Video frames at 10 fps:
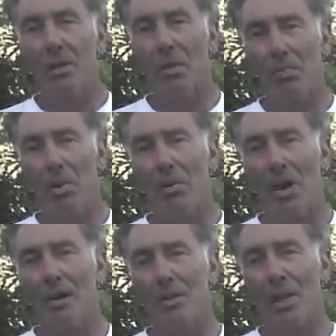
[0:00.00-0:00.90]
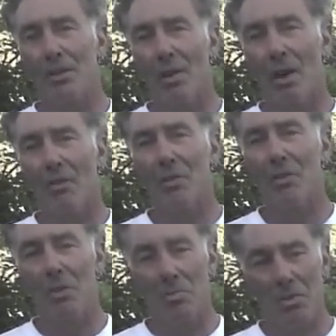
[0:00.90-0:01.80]
what Perth County's got to offer in
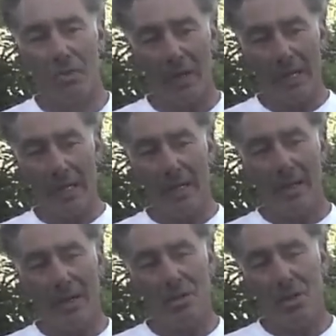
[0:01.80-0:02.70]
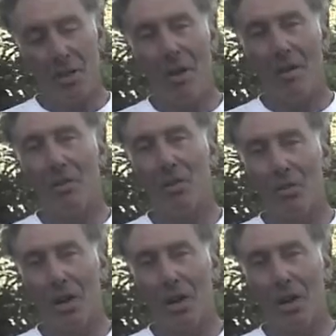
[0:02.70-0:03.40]
terms of geographical